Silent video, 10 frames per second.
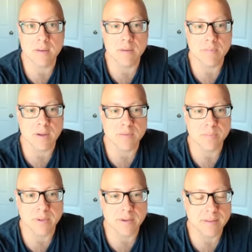
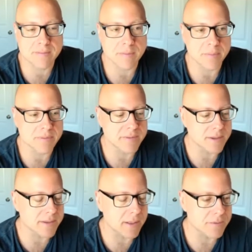investment in some of this
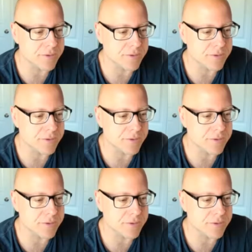technology.